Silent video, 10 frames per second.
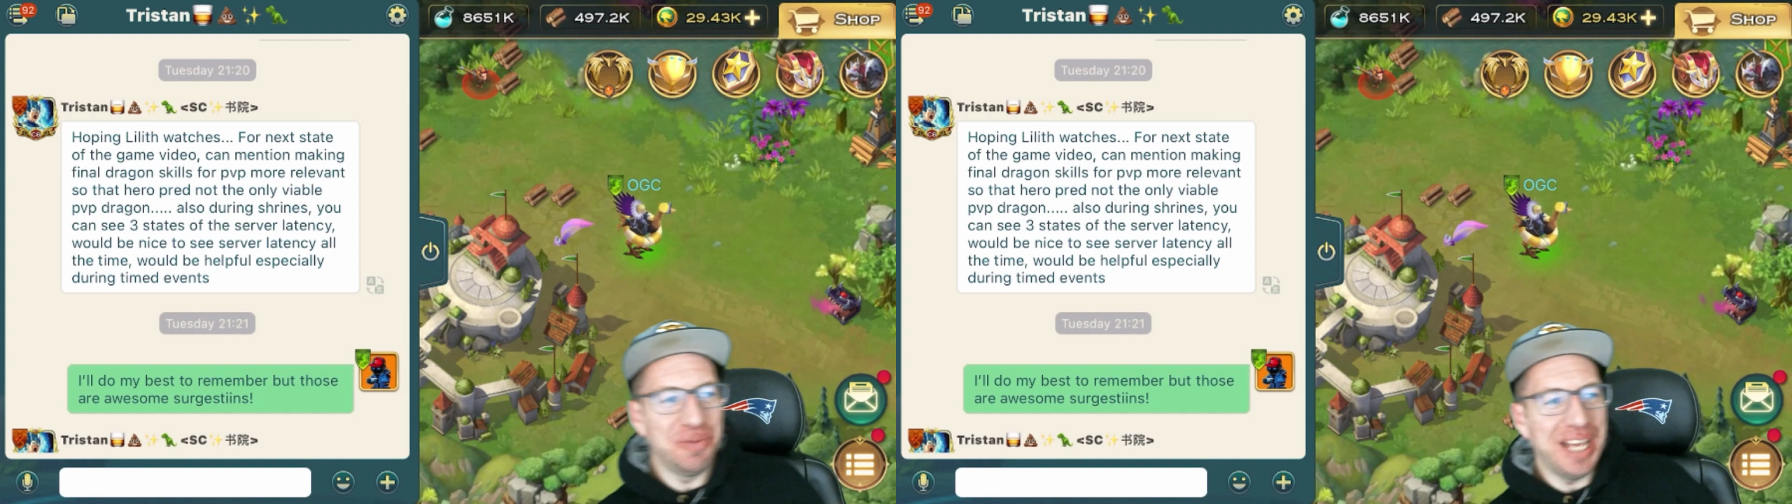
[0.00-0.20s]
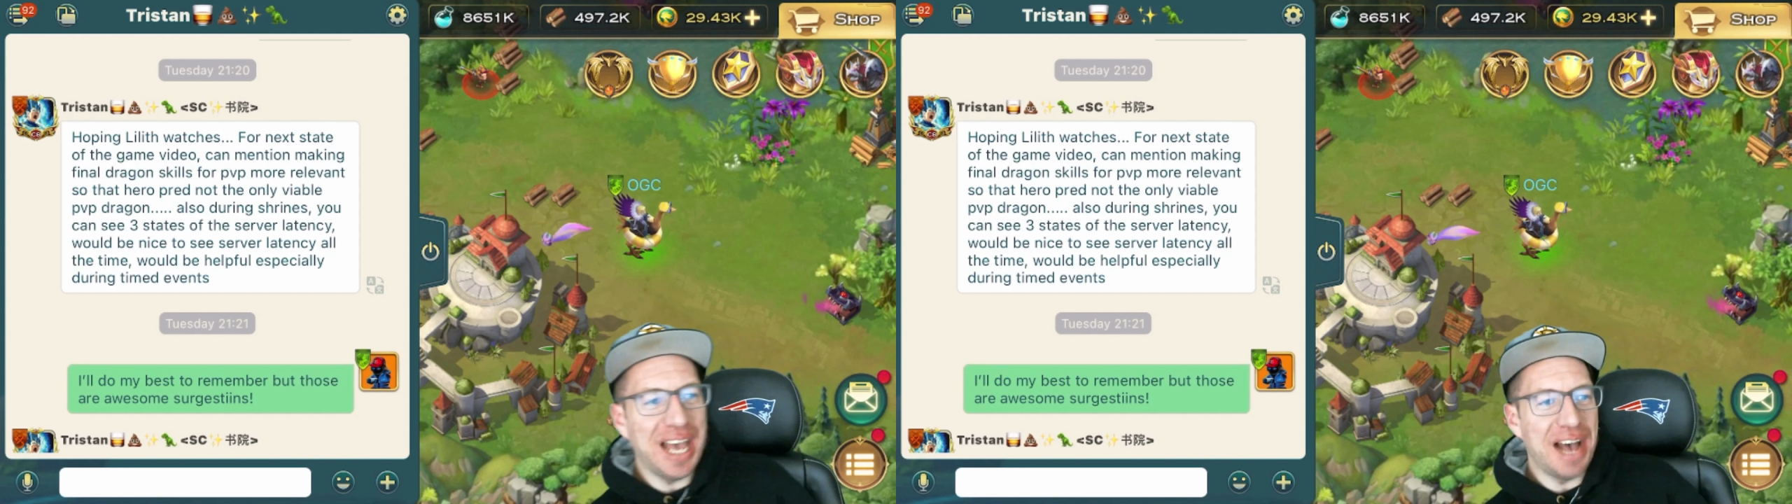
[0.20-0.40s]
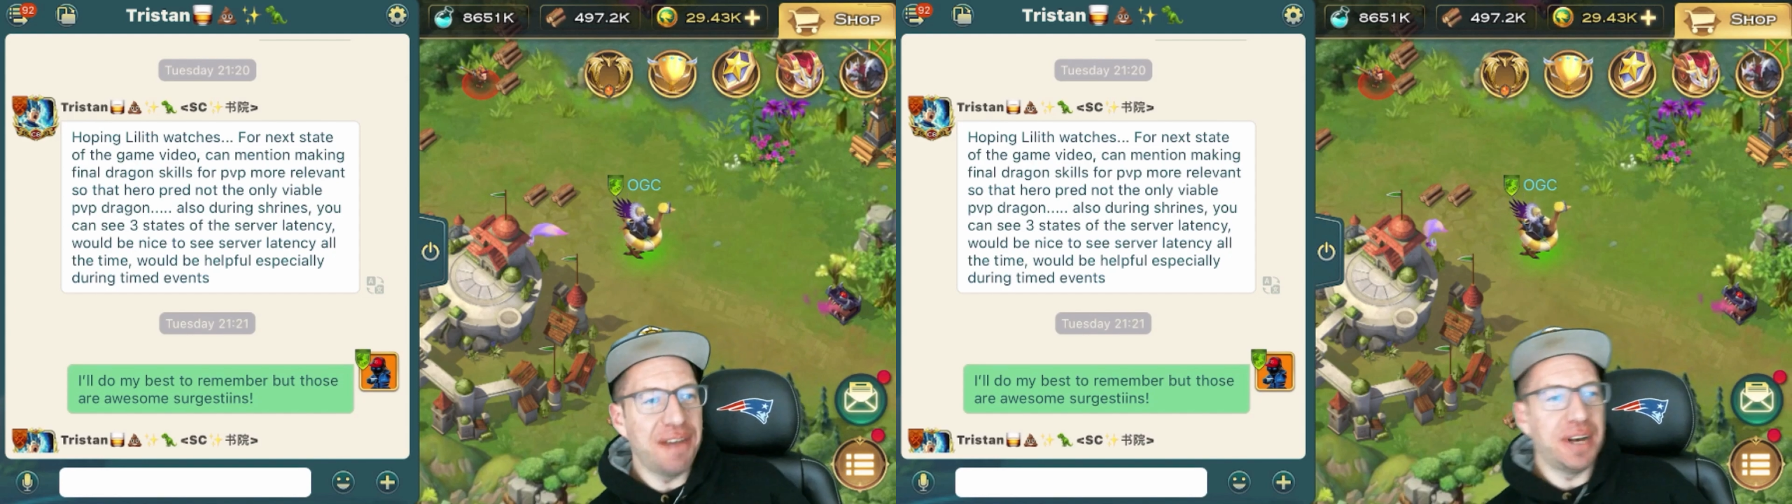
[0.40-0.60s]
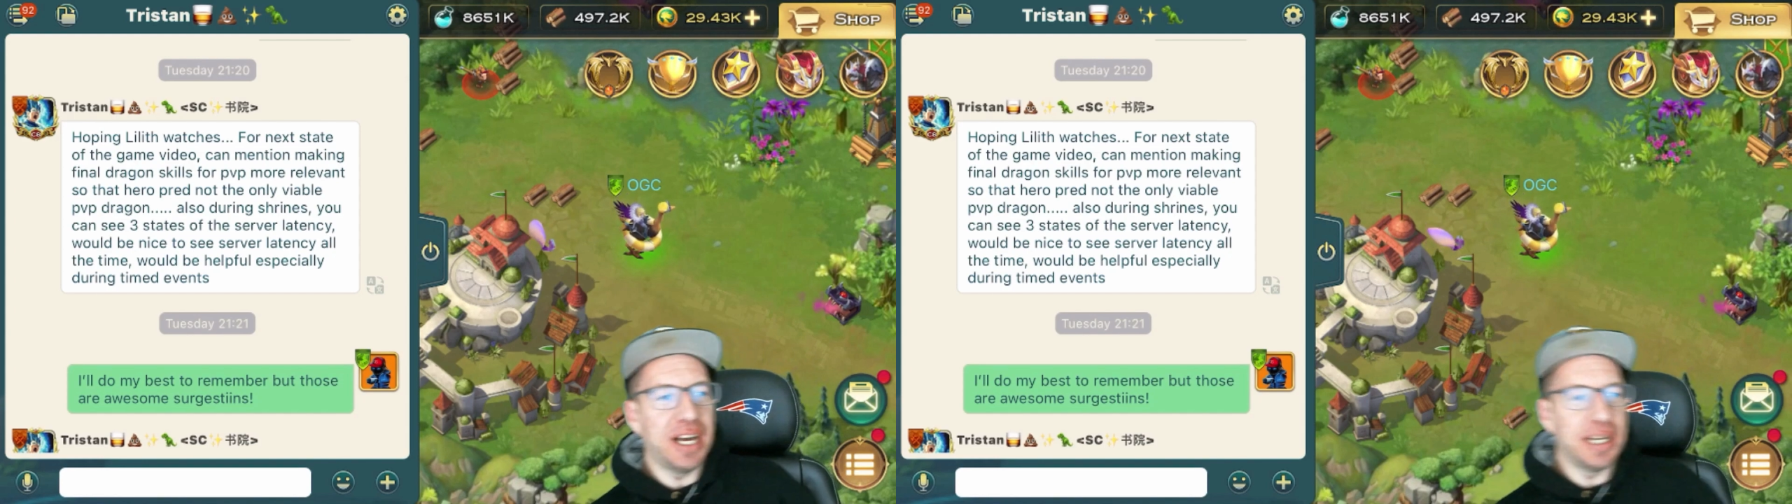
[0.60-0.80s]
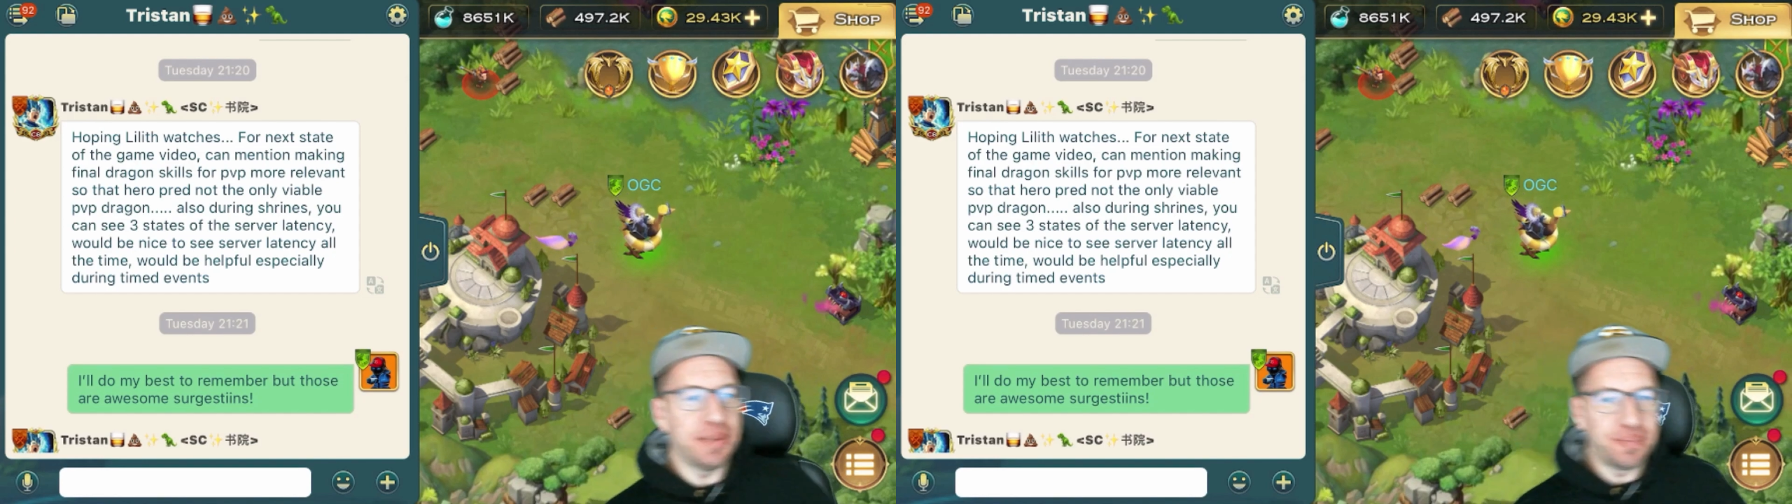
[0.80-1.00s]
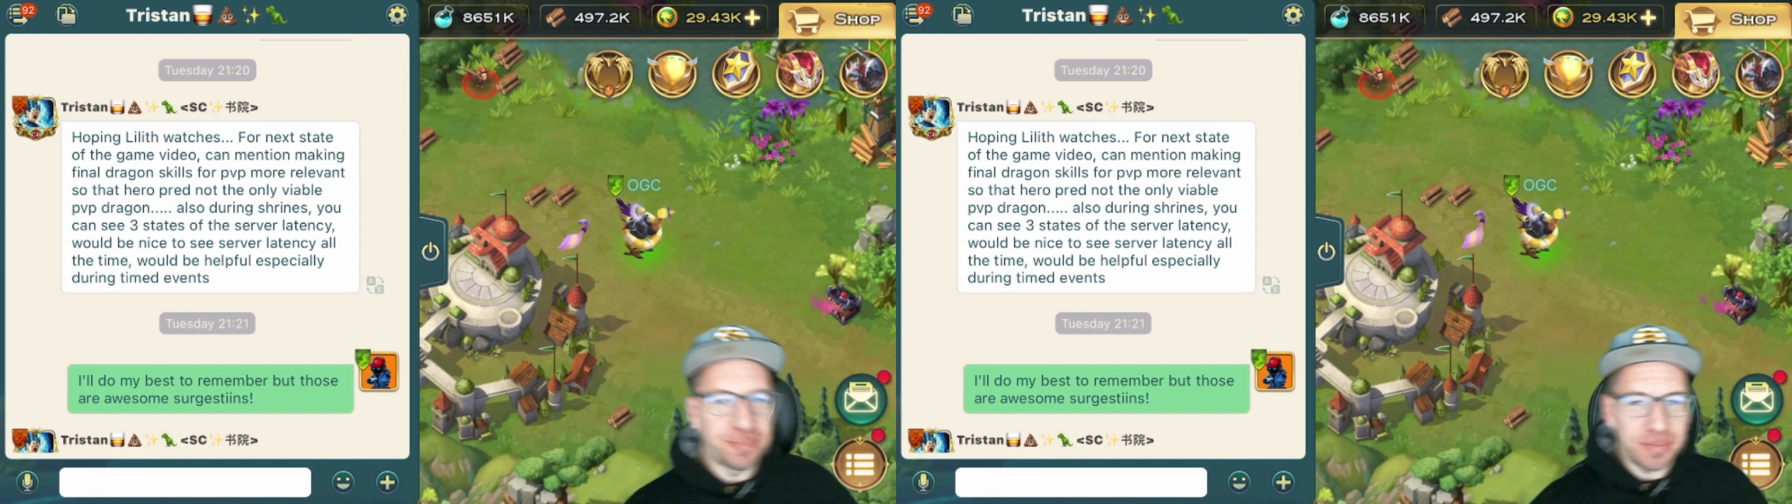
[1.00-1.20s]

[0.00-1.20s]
We have